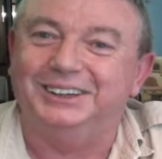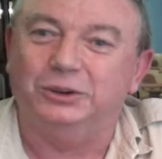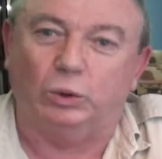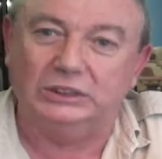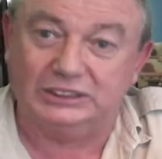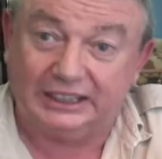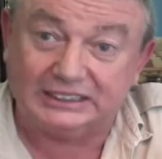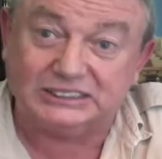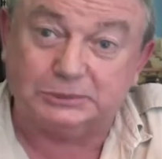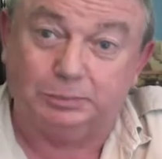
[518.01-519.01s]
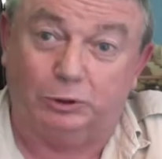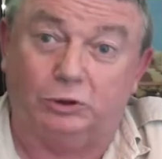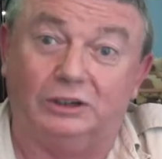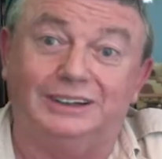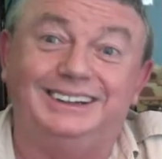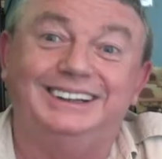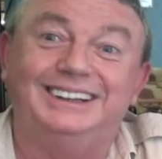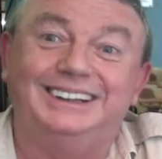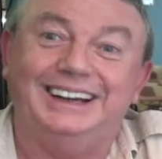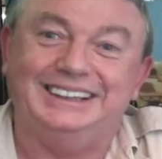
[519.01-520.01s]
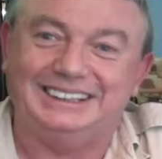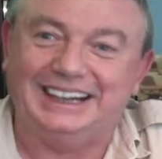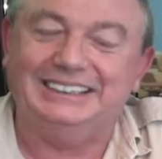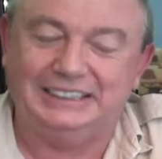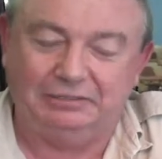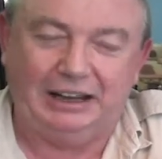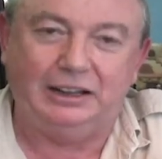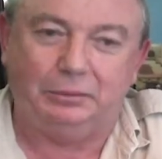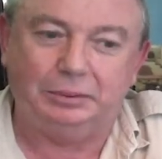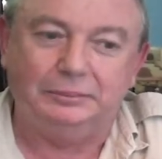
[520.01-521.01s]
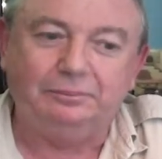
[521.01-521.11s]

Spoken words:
want to explore and develop.